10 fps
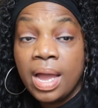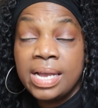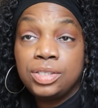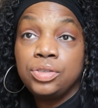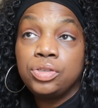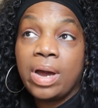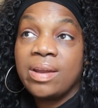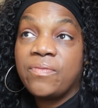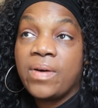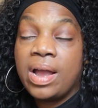I do try
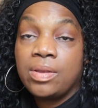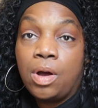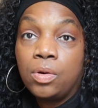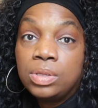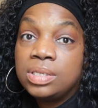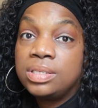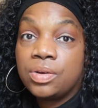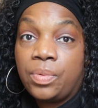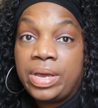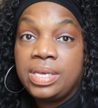to find
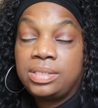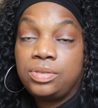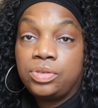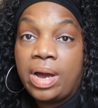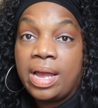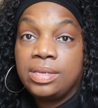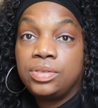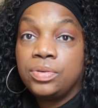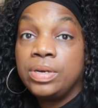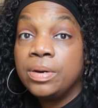holistic ways to try
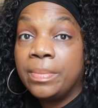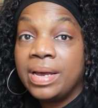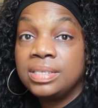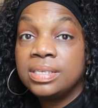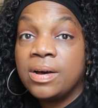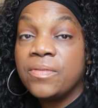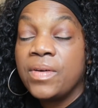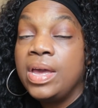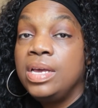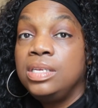to heal myself.
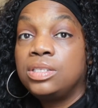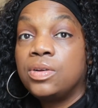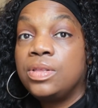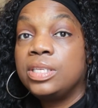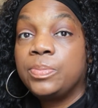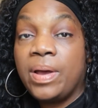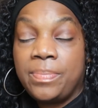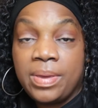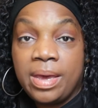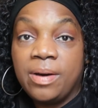So this
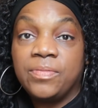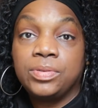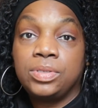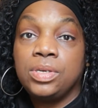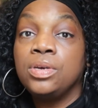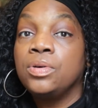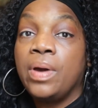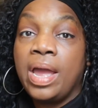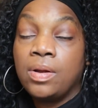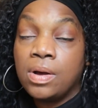might be helpful to
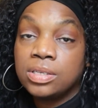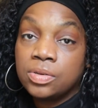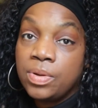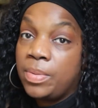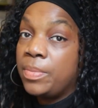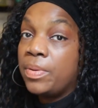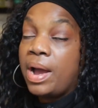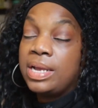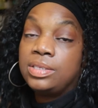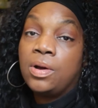you. And also remember,
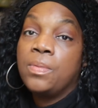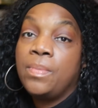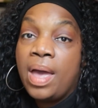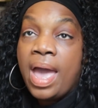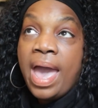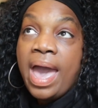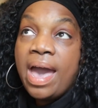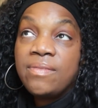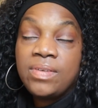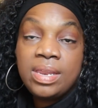I don't
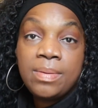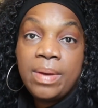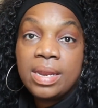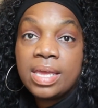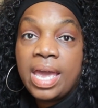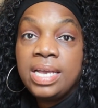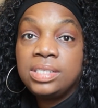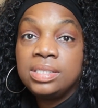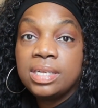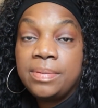have any
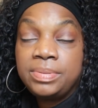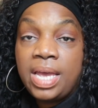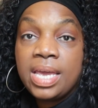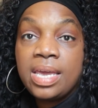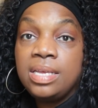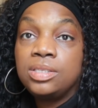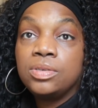medications I'm taking.